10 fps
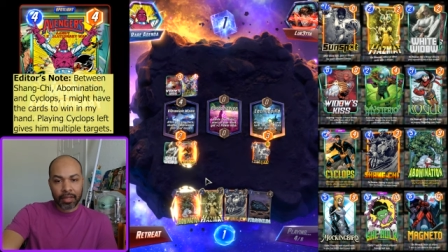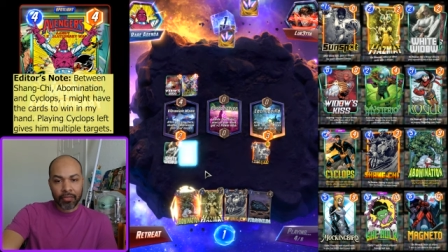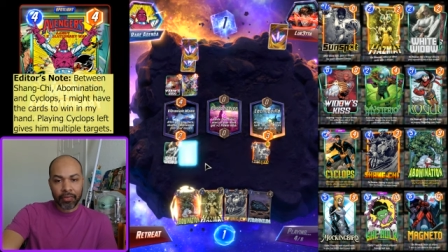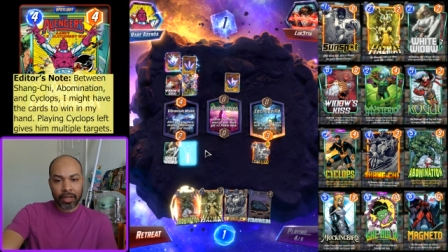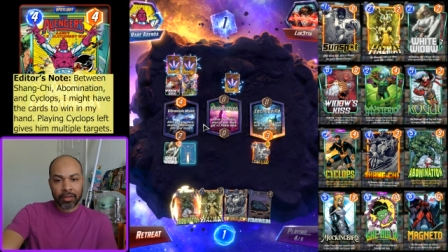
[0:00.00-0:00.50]
I
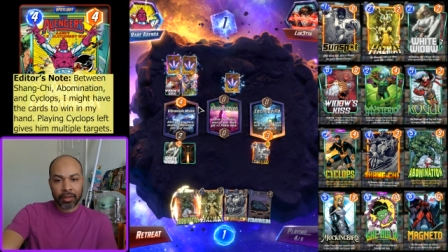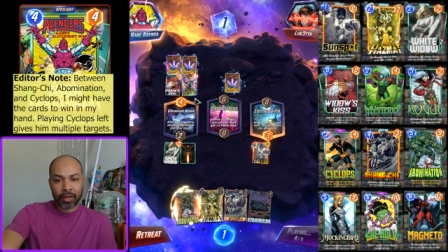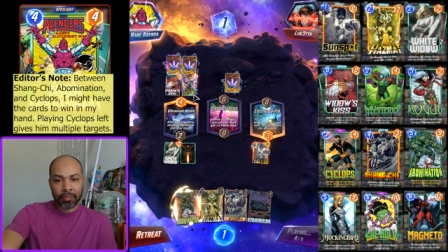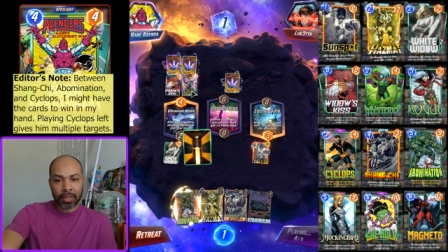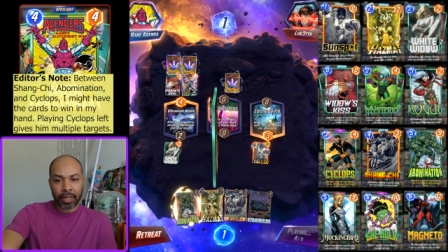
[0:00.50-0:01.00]
figure they're
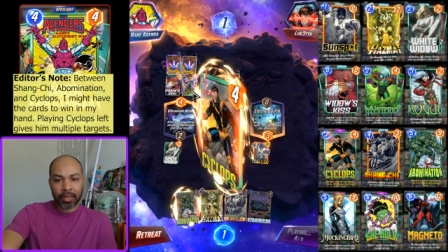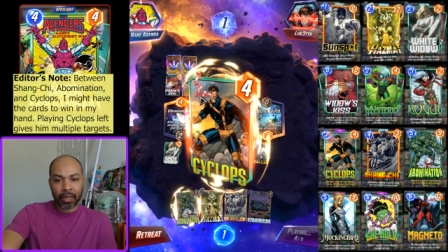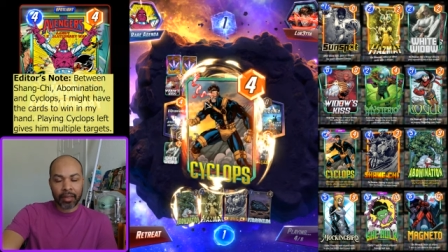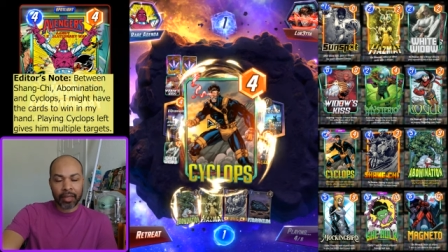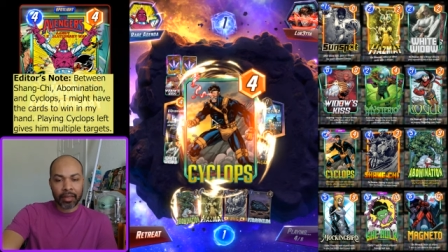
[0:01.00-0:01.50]
going to play...
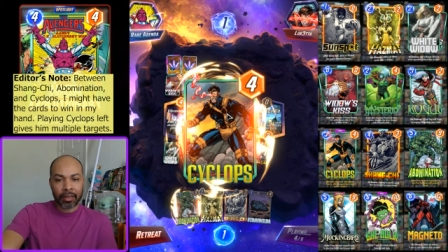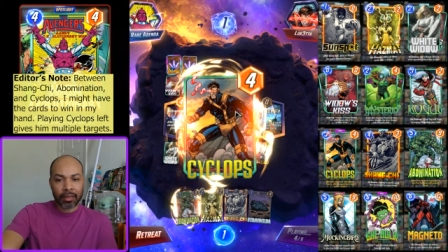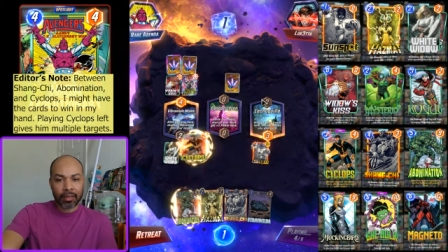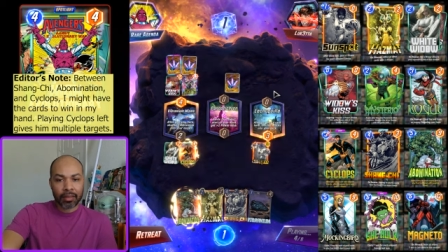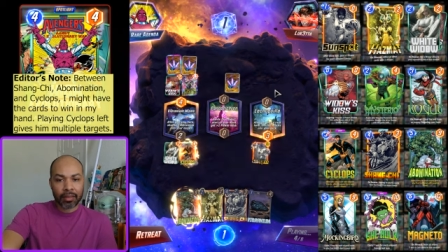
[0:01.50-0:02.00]
Yeah, they did.
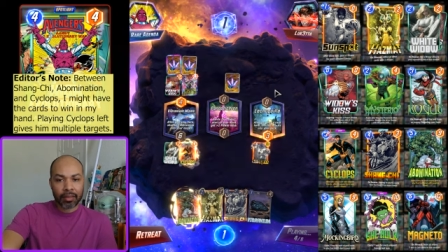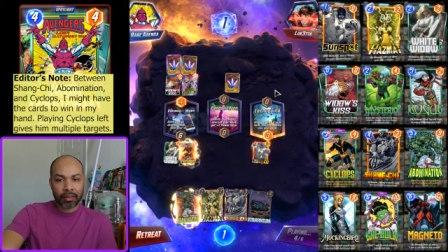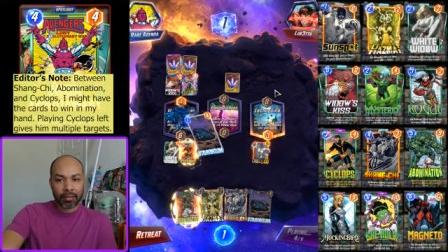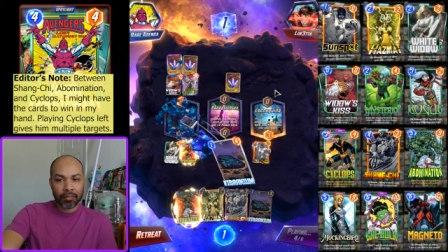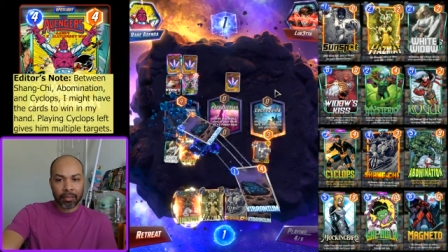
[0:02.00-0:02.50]

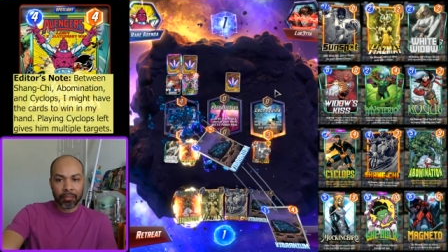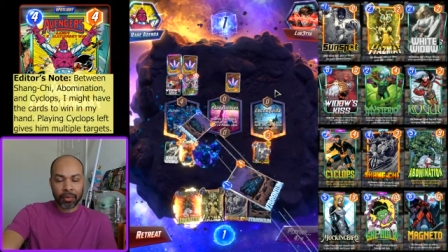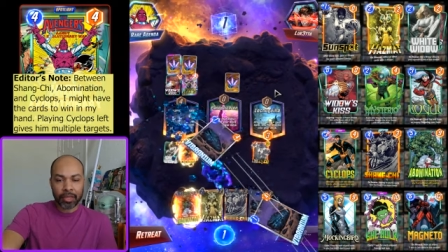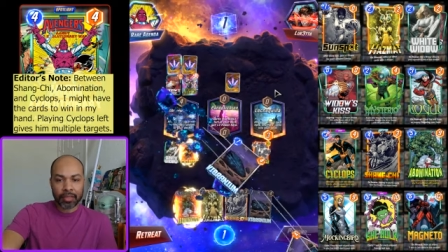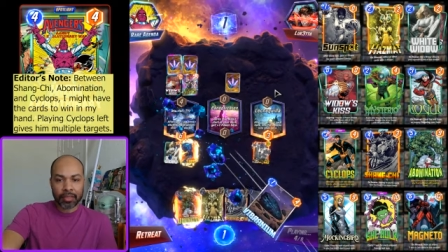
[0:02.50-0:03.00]
But
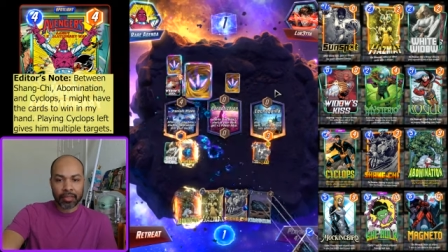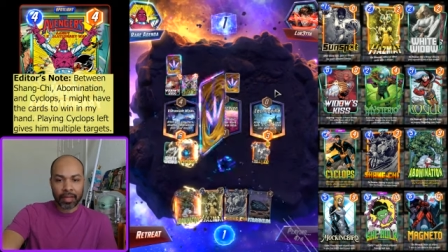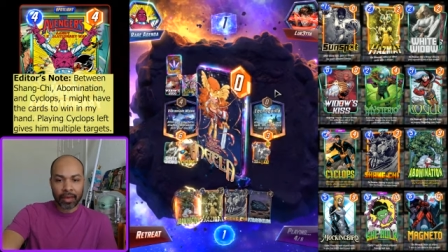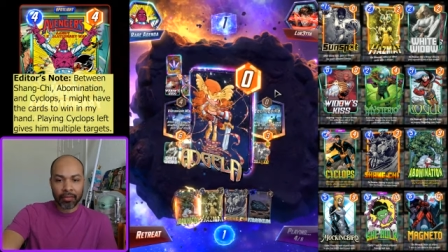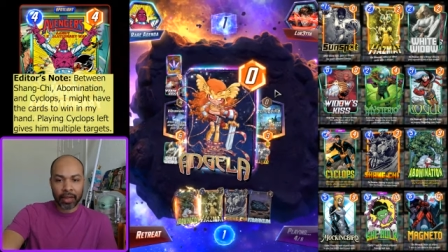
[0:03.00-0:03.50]
boy, this is a
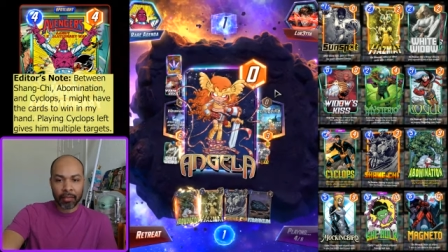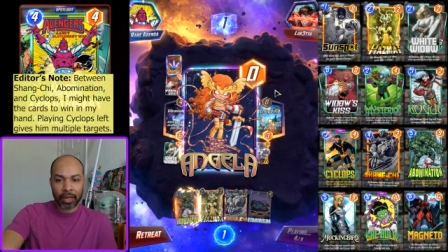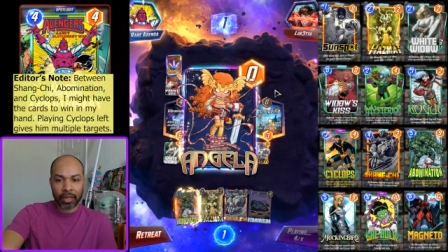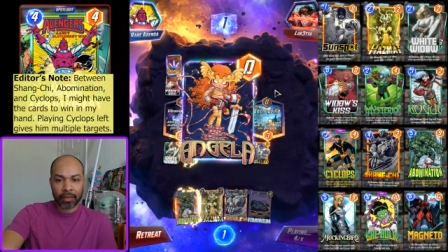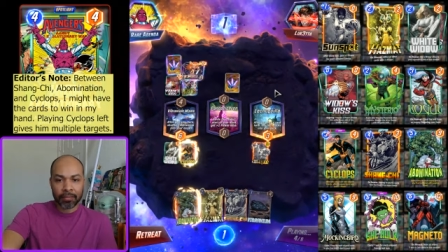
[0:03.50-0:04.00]
lot of
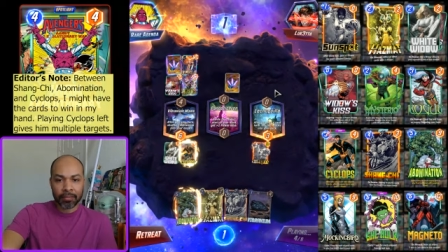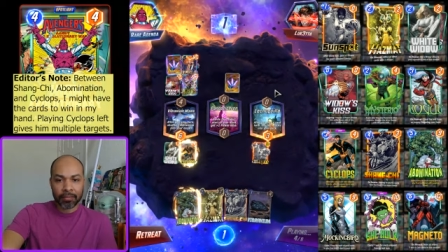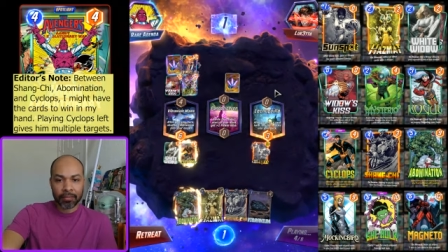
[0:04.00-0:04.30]
Vibranium.